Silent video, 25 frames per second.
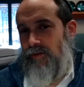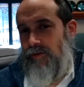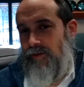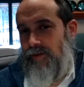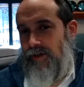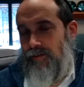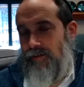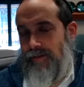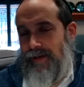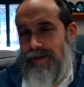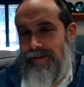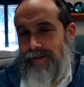
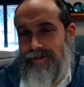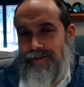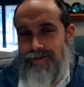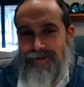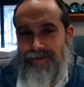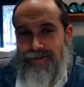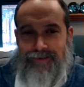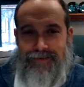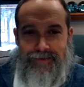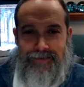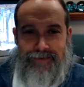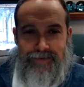What about
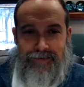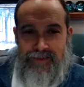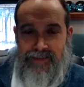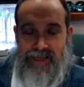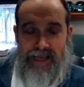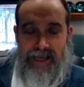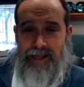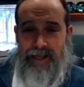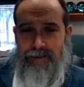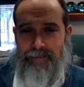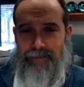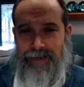
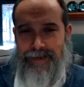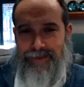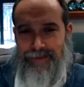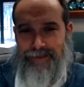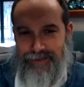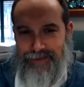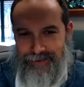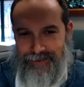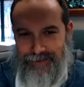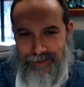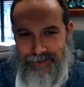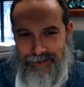
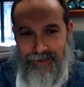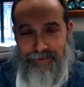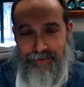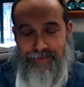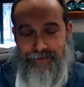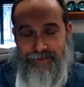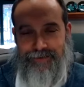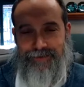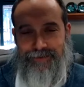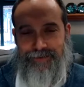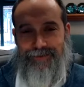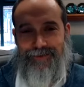salamander treif?
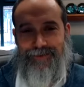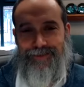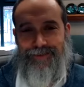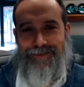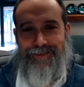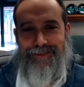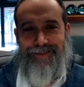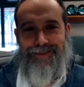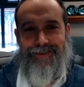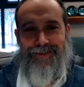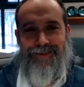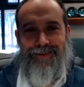
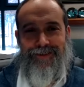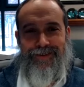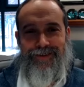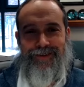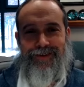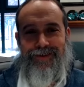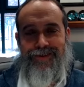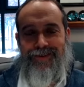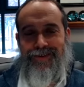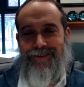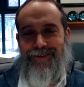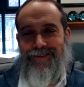
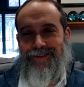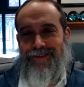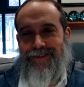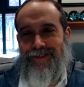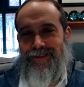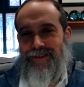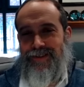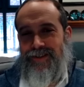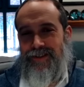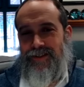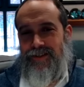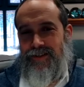Or,
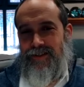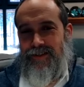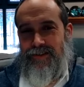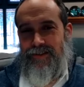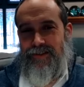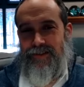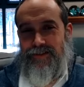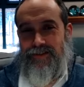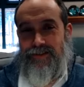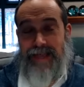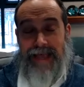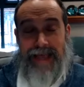eh,
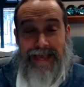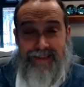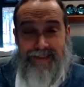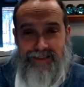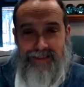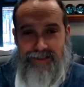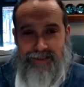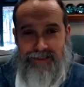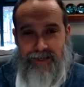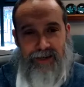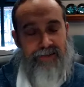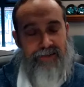or cat
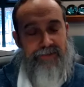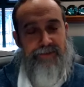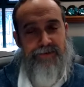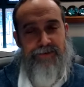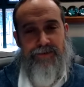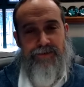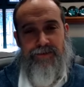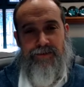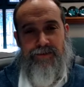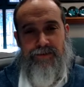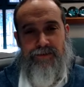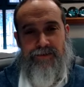treif?
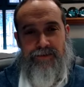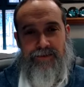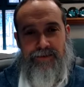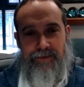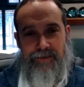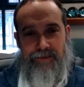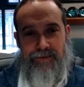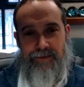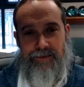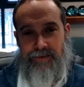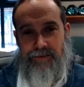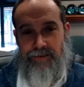
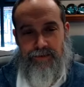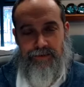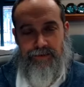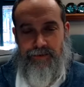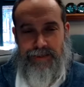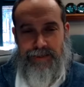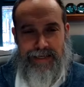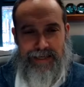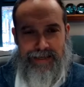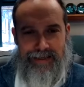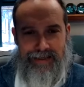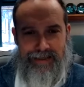Oh,
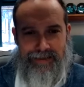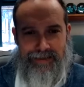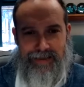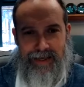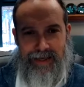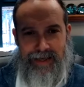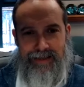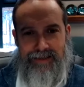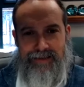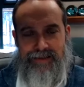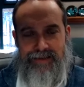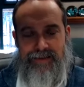we can't eat
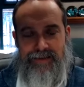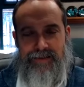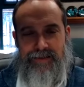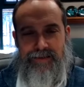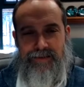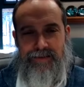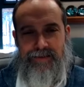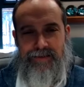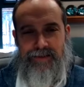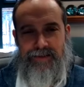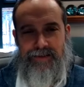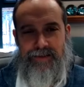cats.
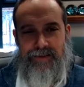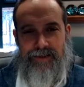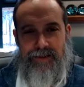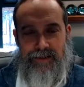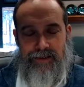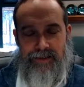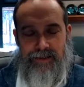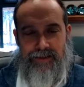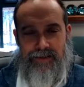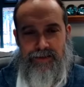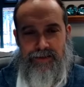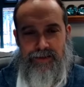They're
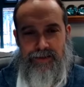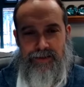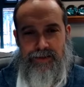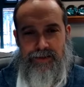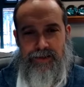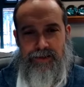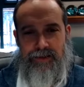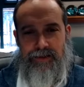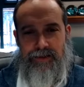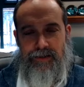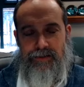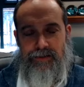not, they're
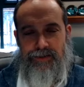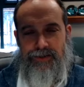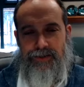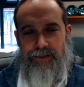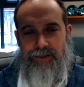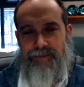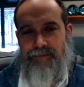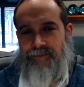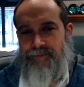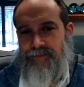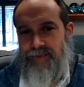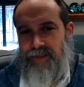not
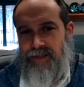kosher.